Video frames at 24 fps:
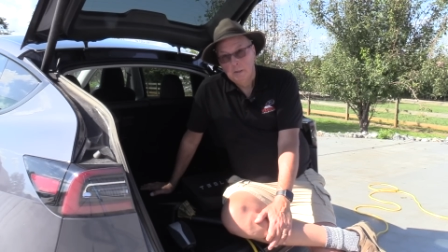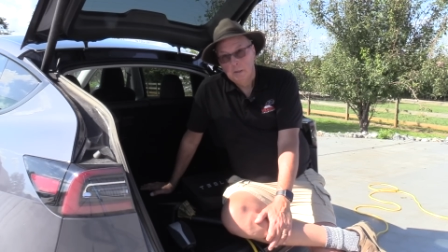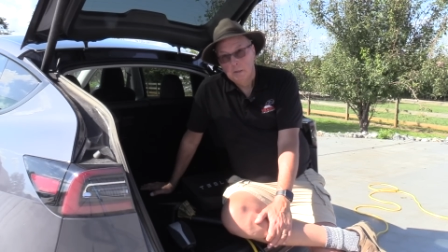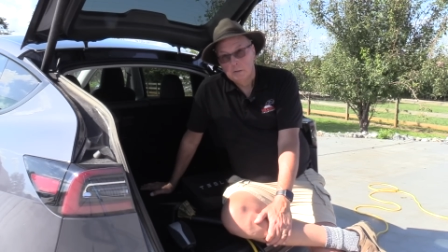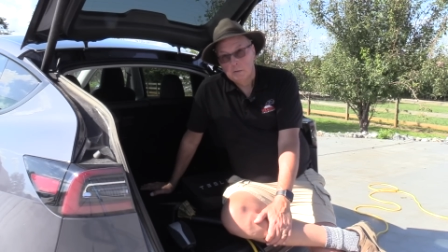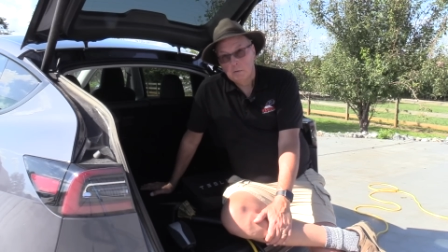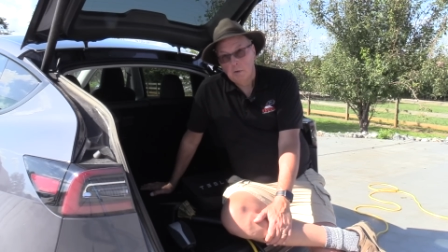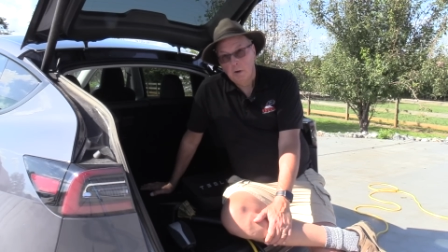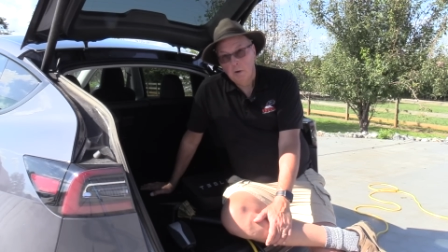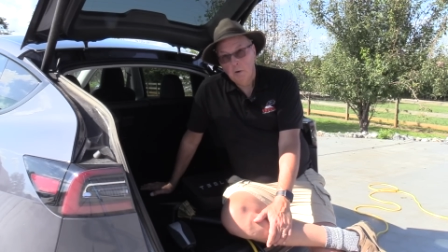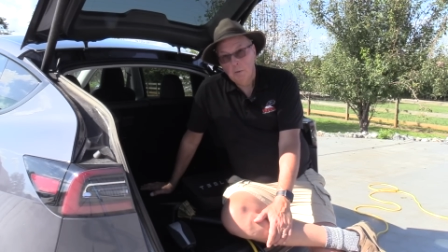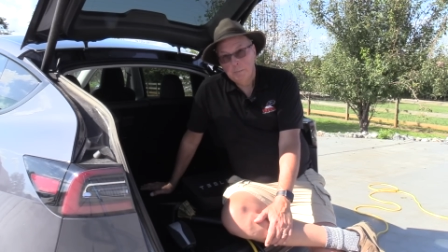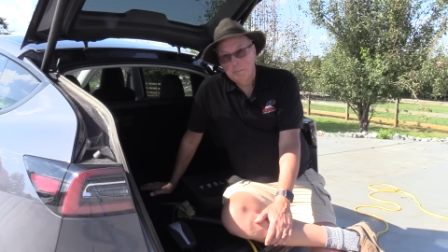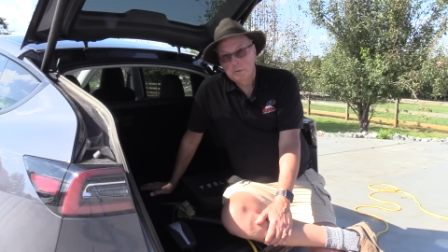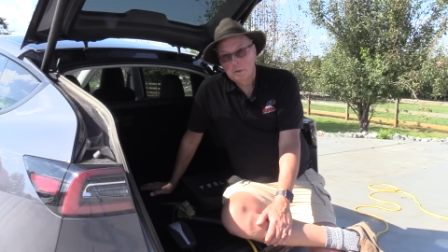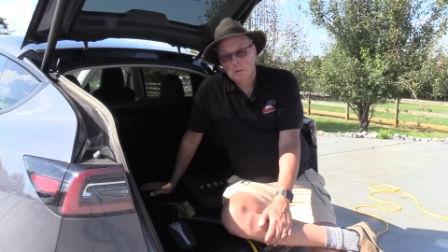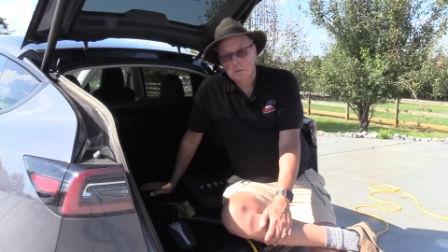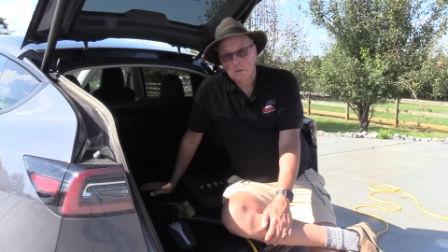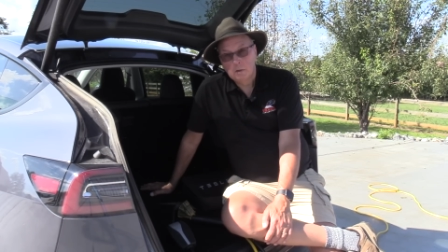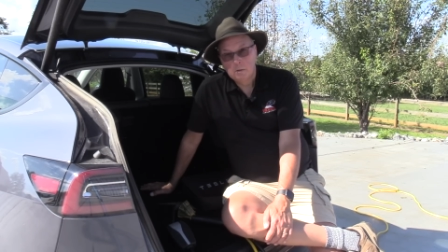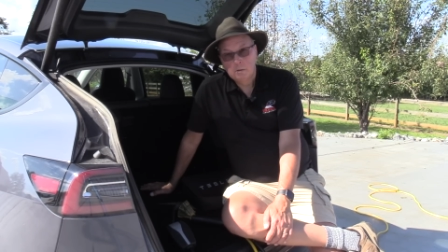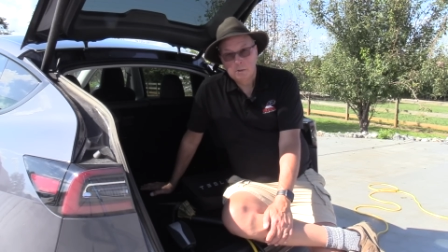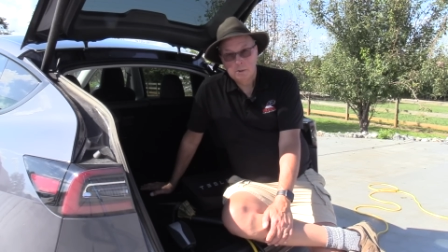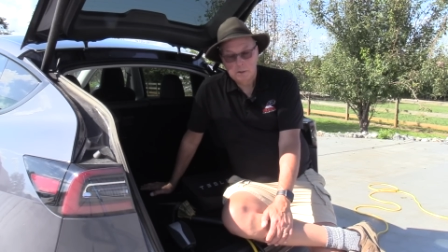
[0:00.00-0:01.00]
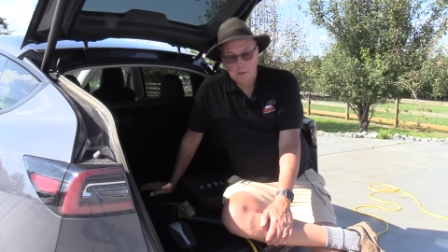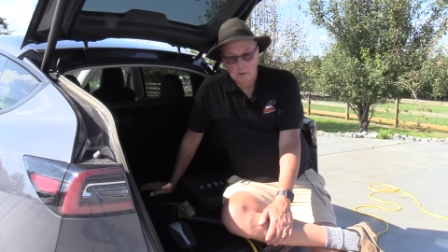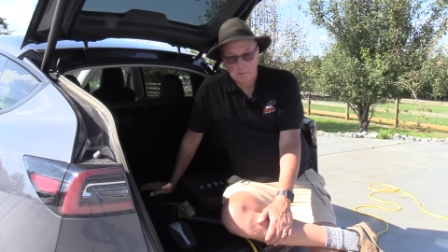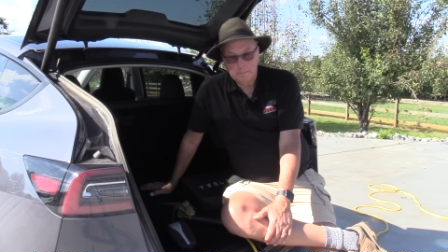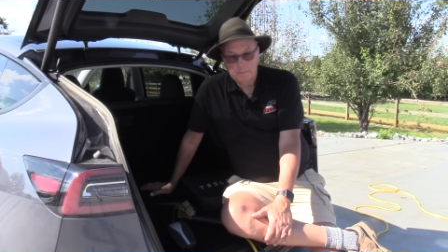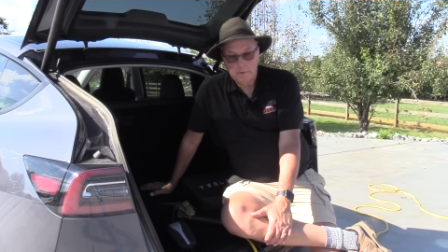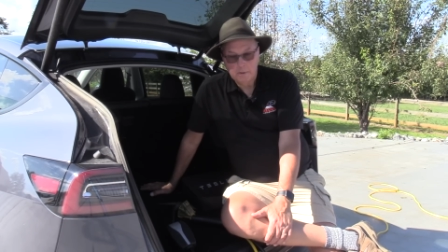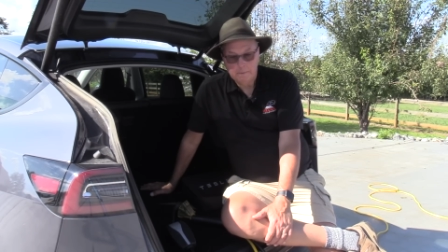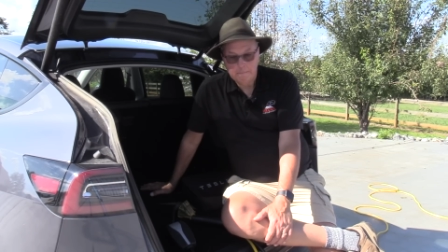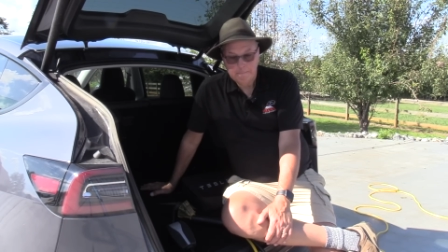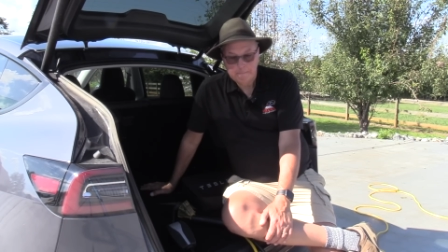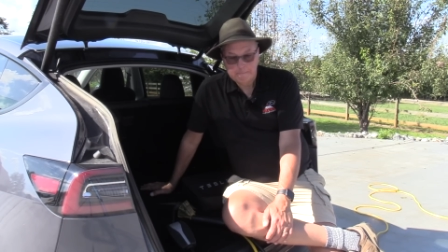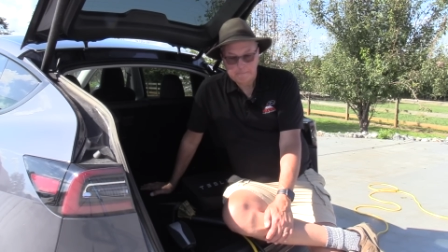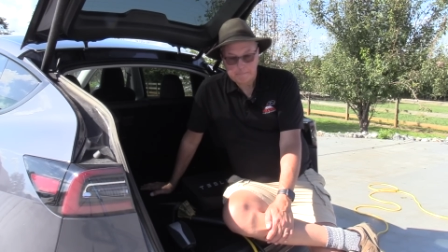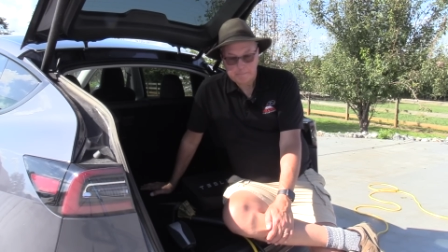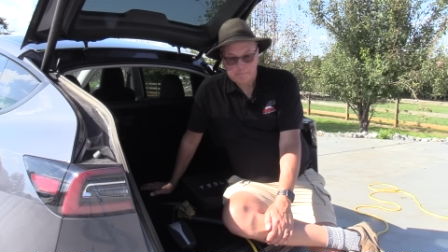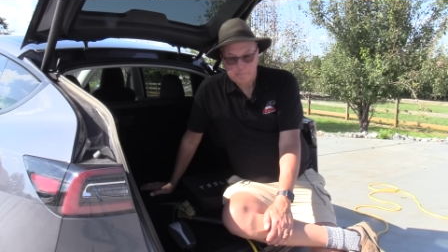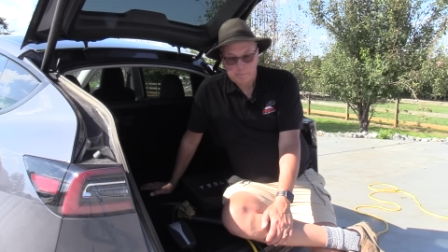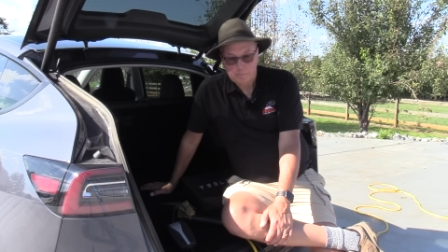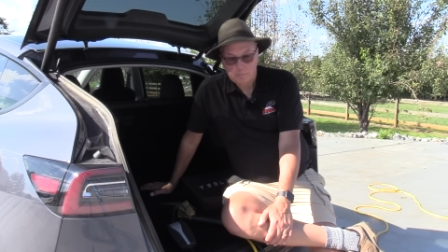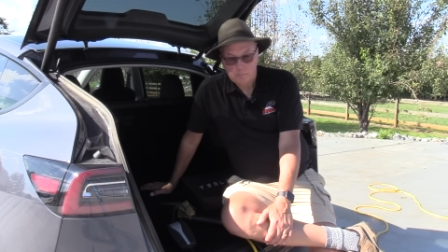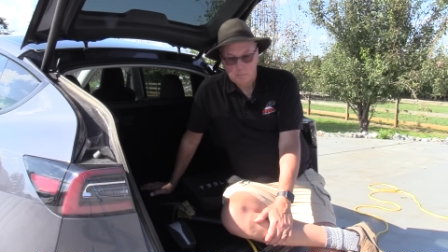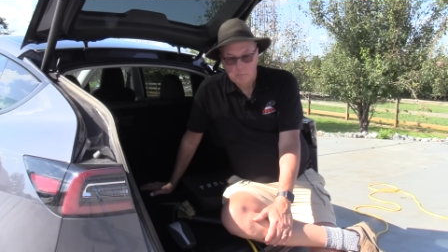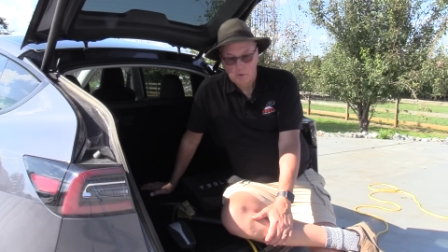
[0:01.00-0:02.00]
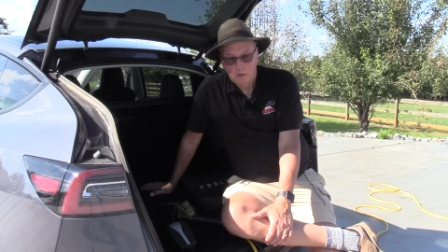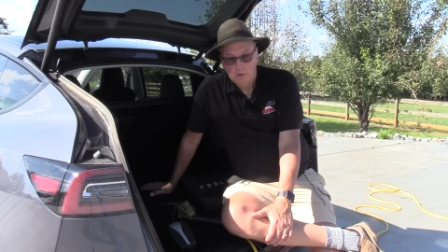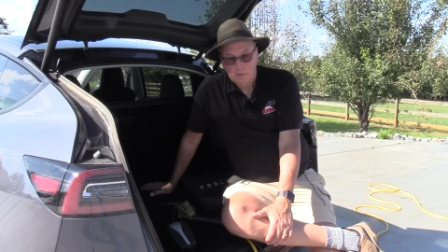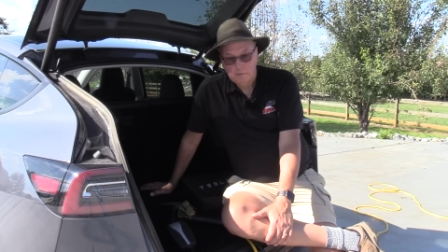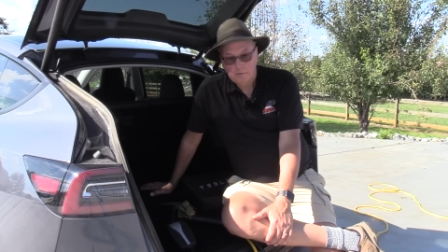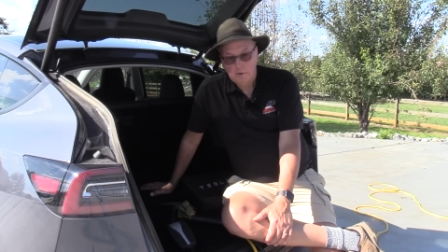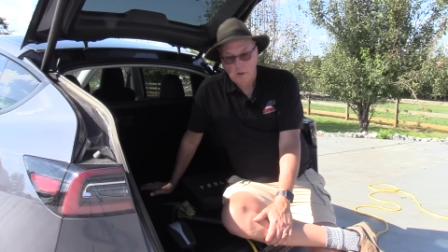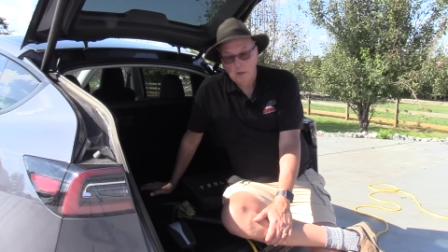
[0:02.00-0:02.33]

So I hope you learned something. It's